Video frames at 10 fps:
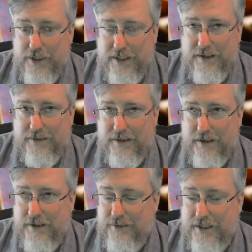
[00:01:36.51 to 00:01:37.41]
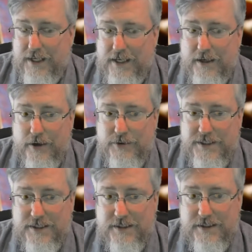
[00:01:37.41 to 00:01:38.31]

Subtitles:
He did the keynote.